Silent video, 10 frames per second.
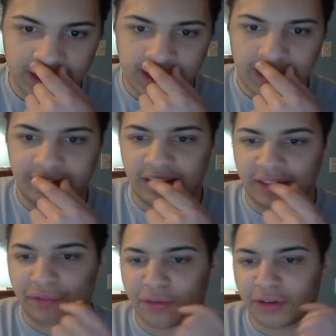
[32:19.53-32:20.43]
Another
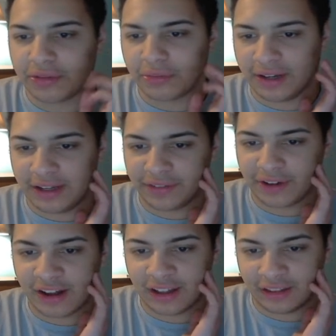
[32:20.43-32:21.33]
41 have
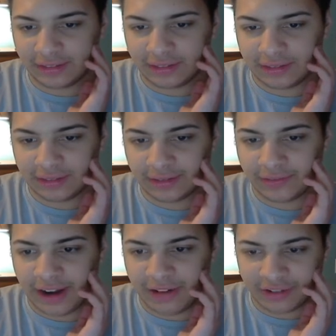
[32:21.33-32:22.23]
got the
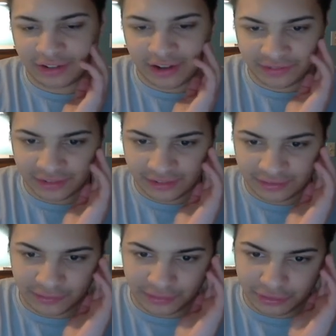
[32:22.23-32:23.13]
virus off
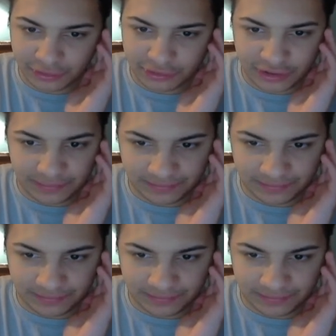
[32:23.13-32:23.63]
from the cruise ship.